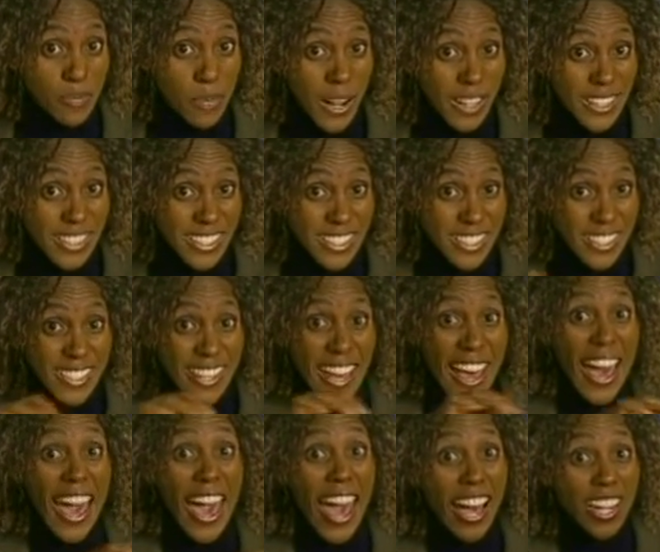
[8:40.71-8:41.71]
pulses
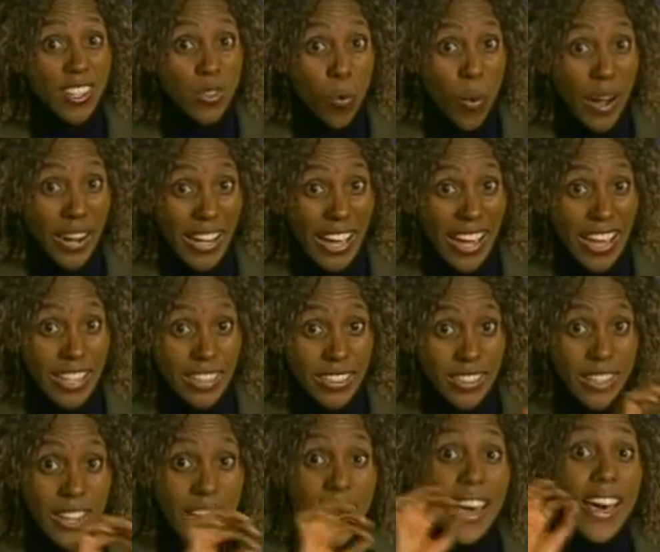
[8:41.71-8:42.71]
at one end.